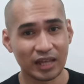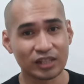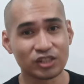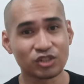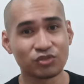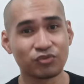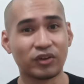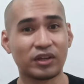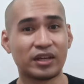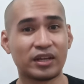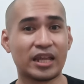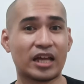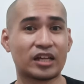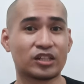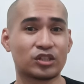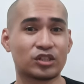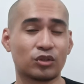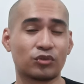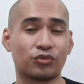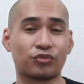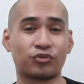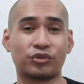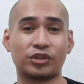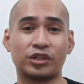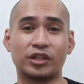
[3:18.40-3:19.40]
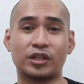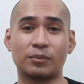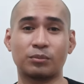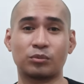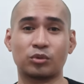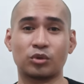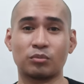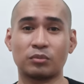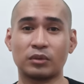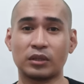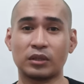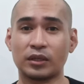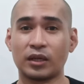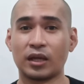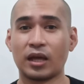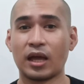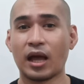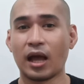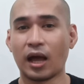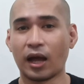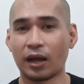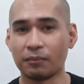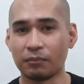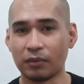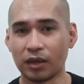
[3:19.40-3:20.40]
that's financial freedom to me.
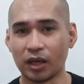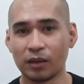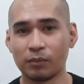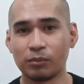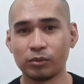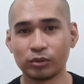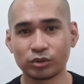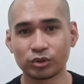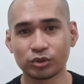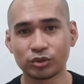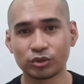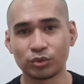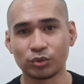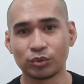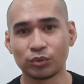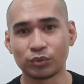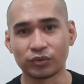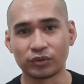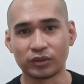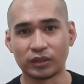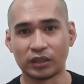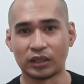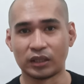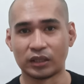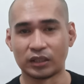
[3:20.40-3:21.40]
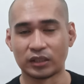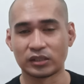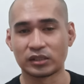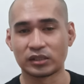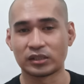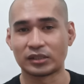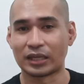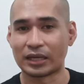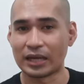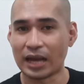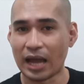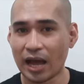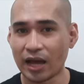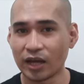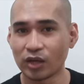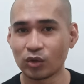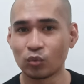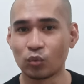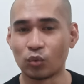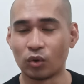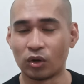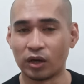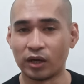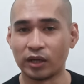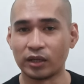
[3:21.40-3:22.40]
I'm able to do things that I
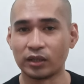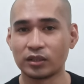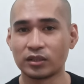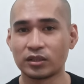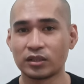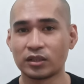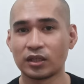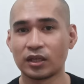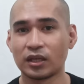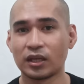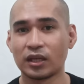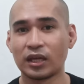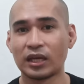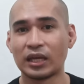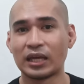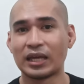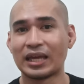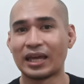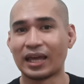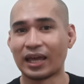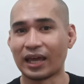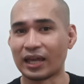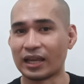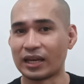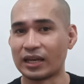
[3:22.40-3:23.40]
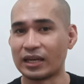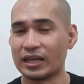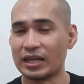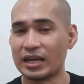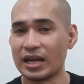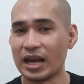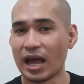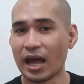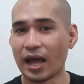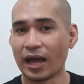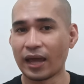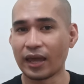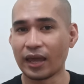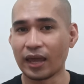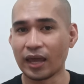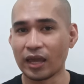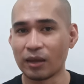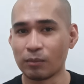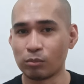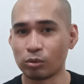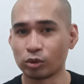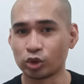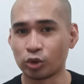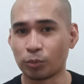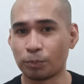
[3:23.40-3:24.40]
want and
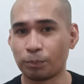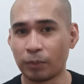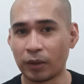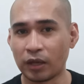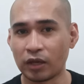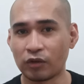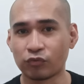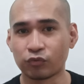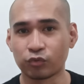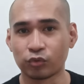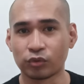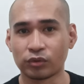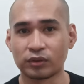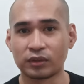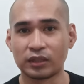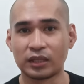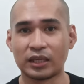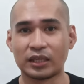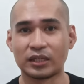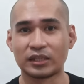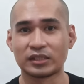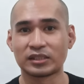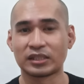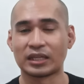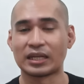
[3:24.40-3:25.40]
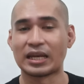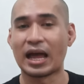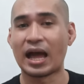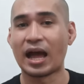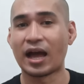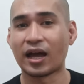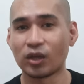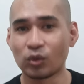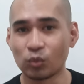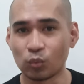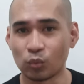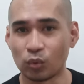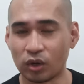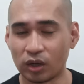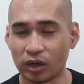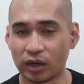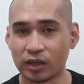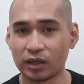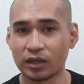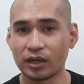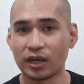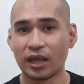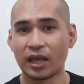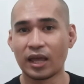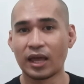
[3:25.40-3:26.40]
able to pay for things that I
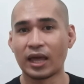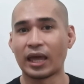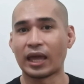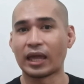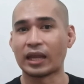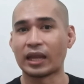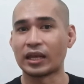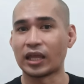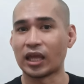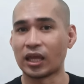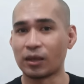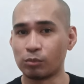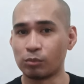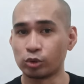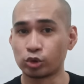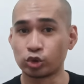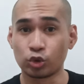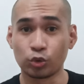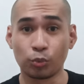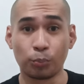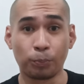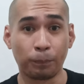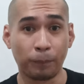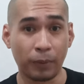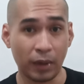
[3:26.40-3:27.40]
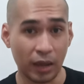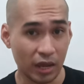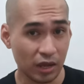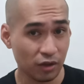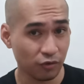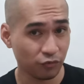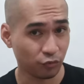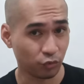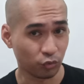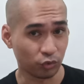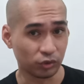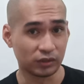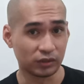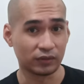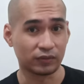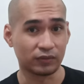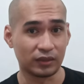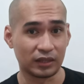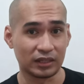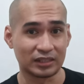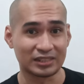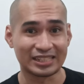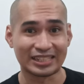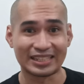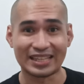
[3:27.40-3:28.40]
want and able to pay for the
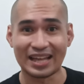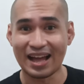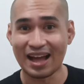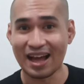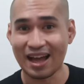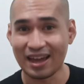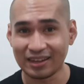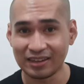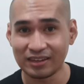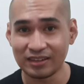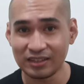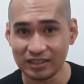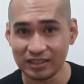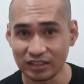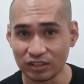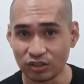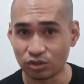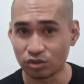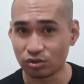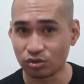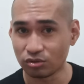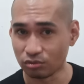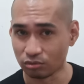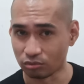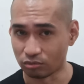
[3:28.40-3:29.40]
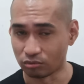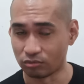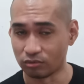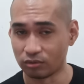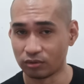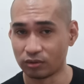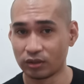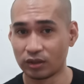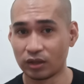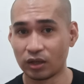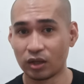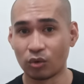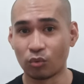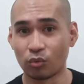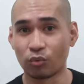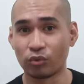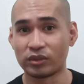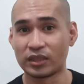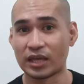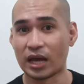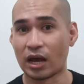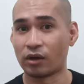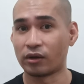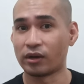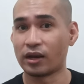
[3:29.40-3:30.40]
things that I need to
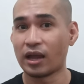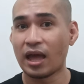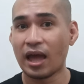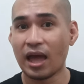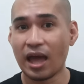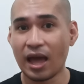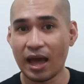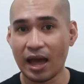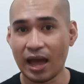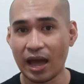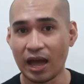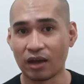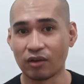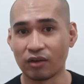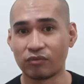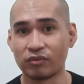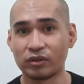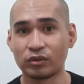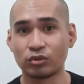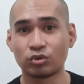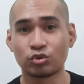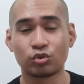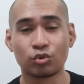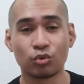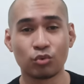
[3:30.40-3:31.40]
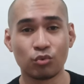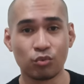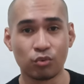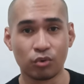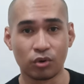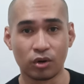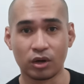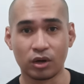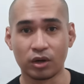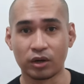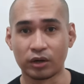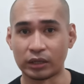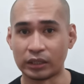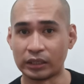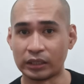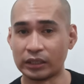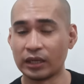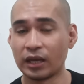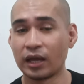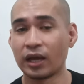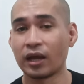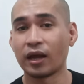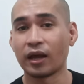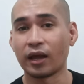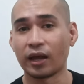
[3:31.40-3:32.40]
without having to
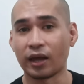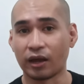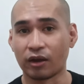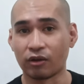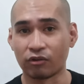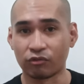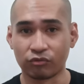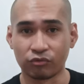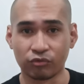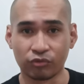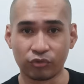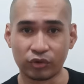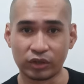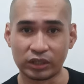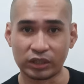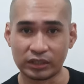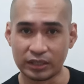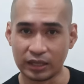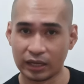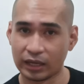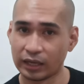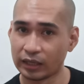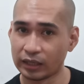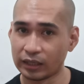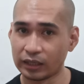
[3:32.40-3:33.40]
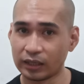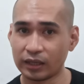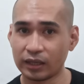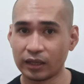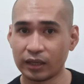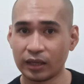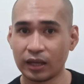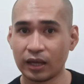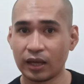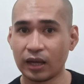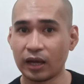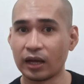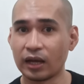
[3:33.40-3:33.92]
worry every day.